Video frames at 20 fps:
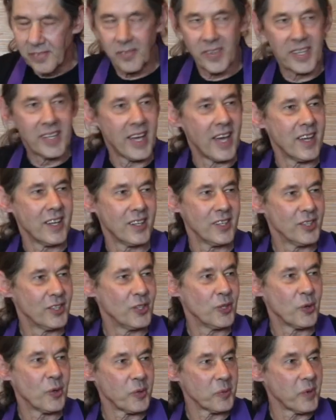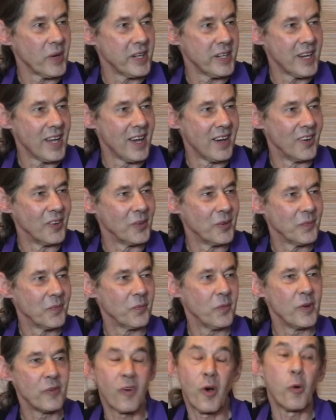We can't do it right now.
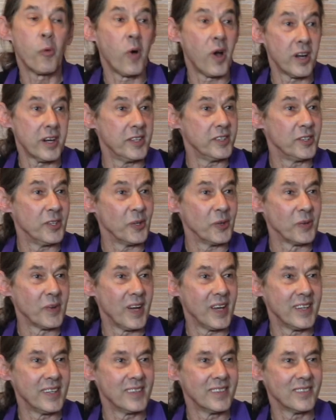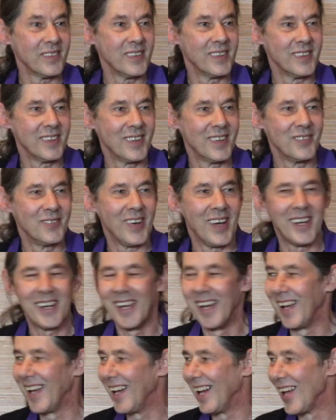We've all wanted to, right? But
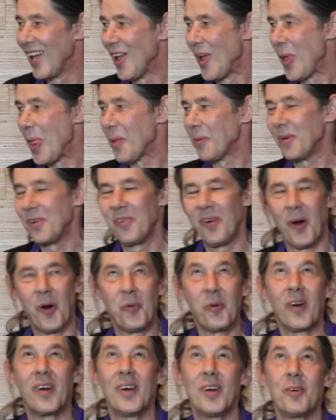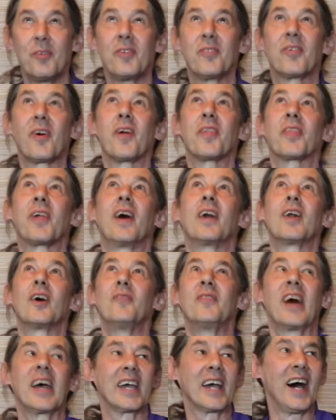we've all thought,
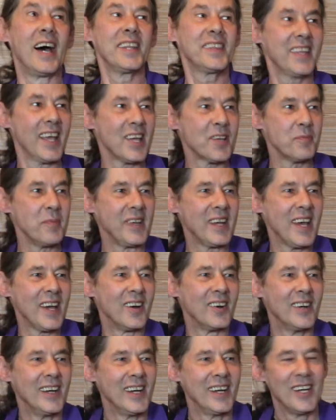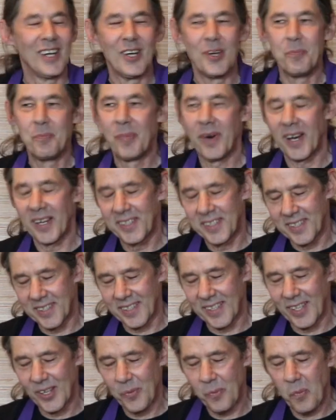oh my God, take me now. But
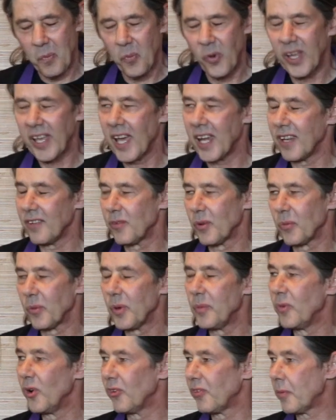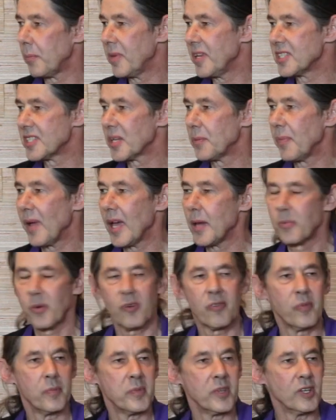we can't even remove a piece of
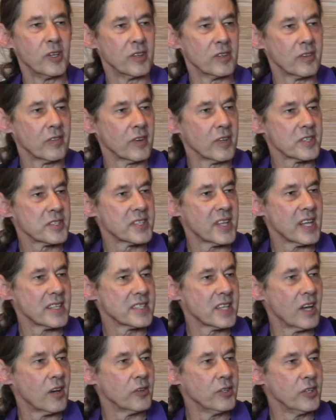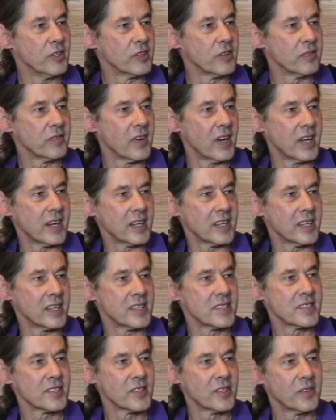paper from the universe. That's how unified
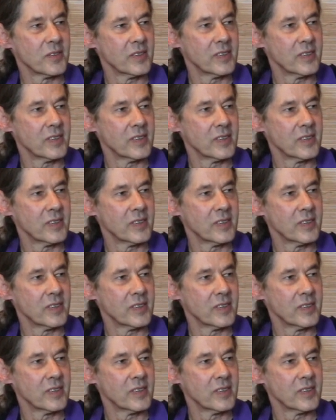it is.